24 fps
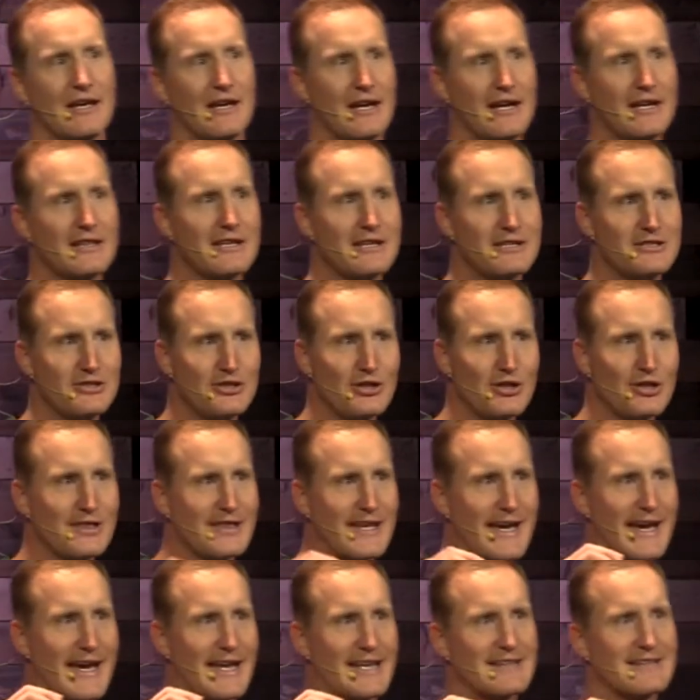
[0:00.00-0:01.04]
And they took
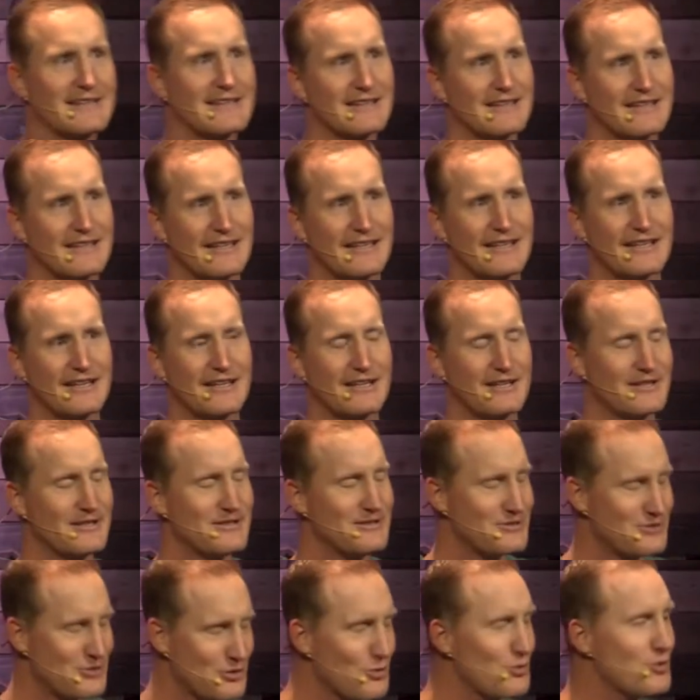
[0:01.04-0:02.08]
that
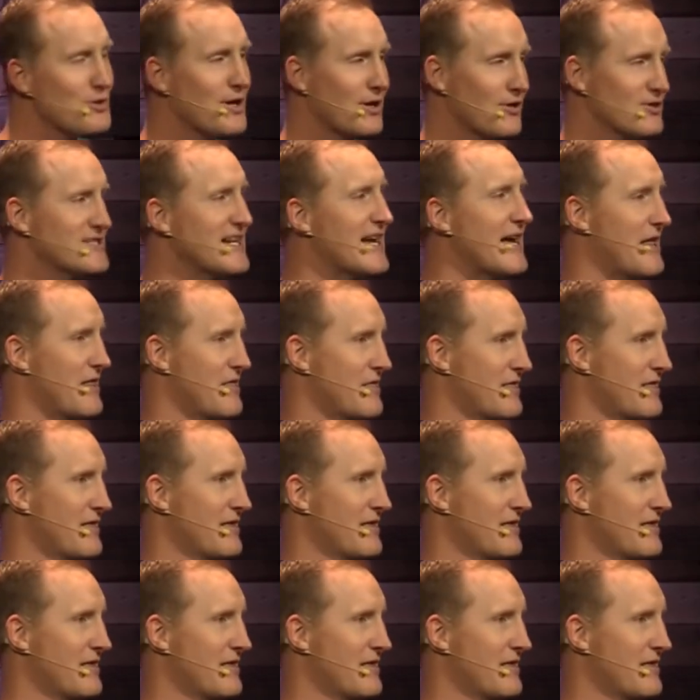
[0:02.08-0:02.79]
to their death.